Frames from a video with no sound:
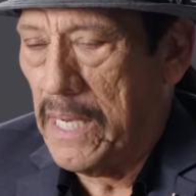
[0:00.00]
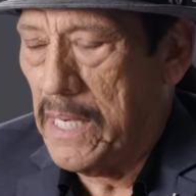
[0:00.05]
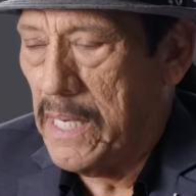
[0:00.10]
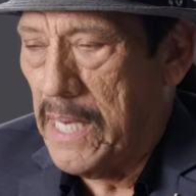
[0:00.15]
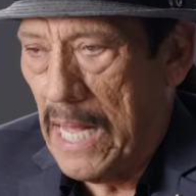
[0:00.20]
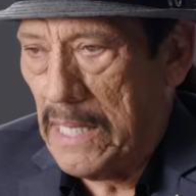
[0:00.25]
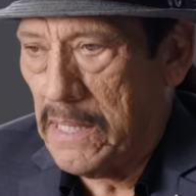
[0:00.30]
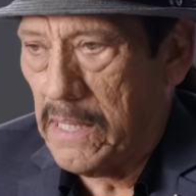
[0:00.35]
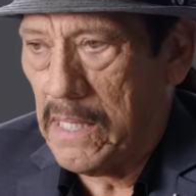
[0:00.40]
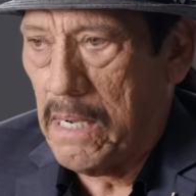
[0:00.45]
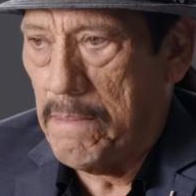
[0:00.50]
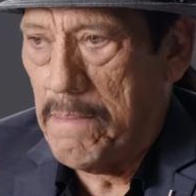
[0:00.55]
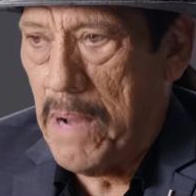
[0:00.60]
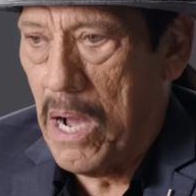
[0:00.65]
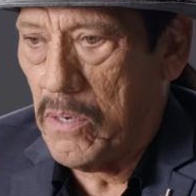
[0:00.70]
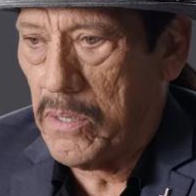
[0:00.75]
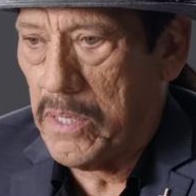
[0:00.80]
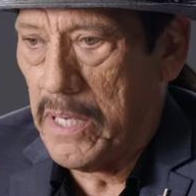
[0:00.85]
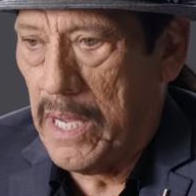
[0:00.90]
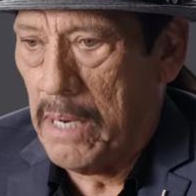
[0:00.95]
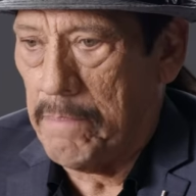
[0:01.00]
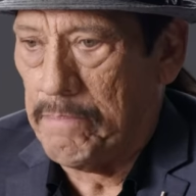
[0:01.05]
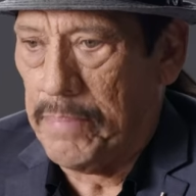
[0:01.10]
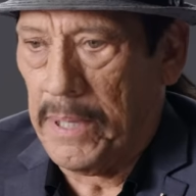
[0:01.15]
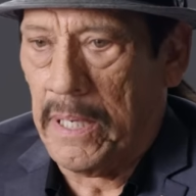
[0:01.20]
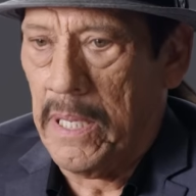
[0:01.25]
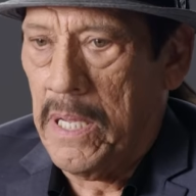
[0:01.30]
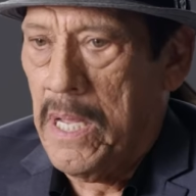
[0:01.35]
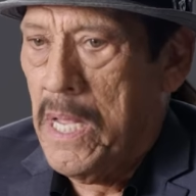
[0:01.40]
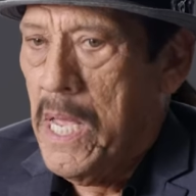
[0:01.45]
that hasn't come out yet,
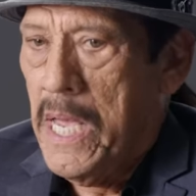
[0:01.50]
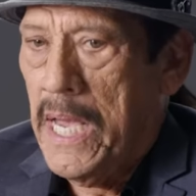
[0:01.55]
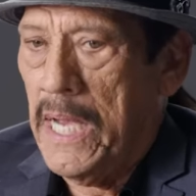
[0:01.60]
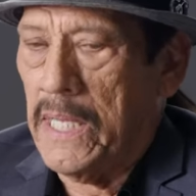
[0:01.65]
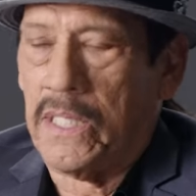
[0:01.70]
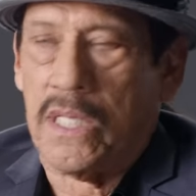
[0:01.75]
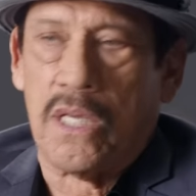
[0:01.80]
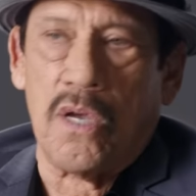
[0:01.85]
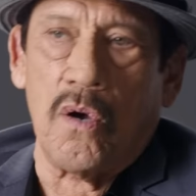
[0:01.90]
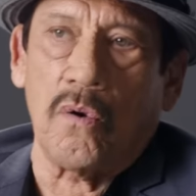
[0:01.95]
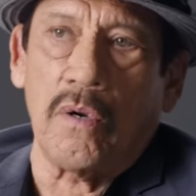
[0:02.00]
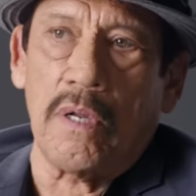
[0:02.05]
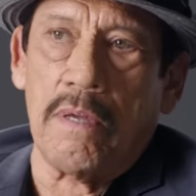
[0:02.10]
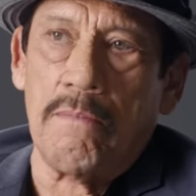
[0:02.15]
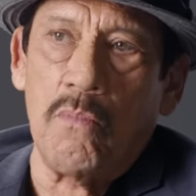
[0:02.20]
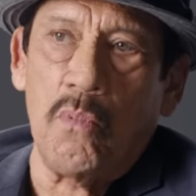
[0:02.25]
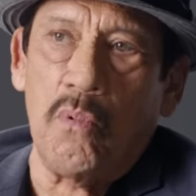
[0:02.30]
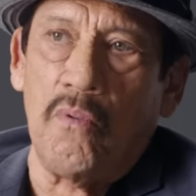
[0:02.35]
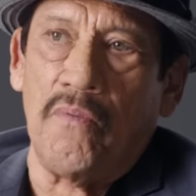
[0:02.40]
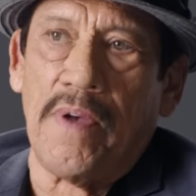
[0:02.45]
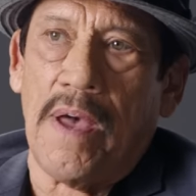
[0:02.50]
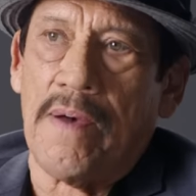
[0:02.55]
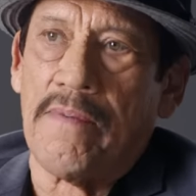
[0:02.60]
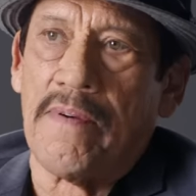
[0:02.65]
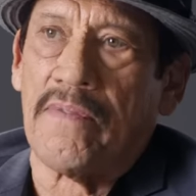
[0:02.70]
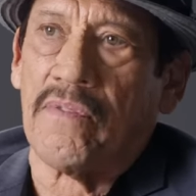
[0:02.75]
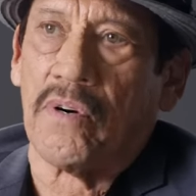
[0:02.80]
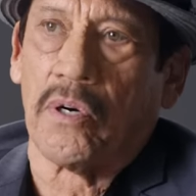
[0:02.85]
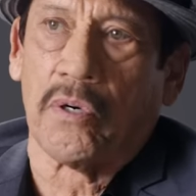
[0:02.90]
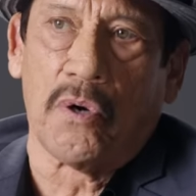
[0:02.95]
but it's the only movie I've
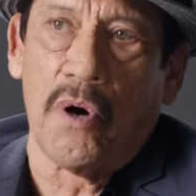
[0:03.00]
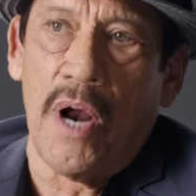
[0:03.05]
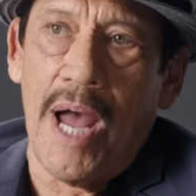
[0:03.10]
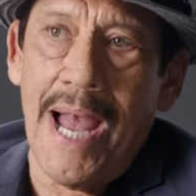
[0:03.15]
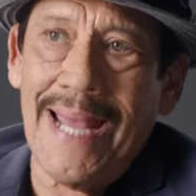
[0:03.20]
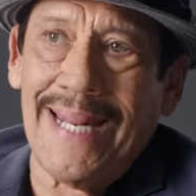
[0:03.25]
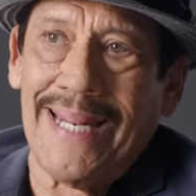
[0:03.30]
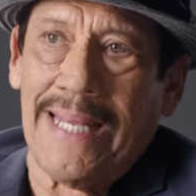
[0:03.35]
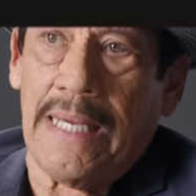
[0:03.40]
ever cried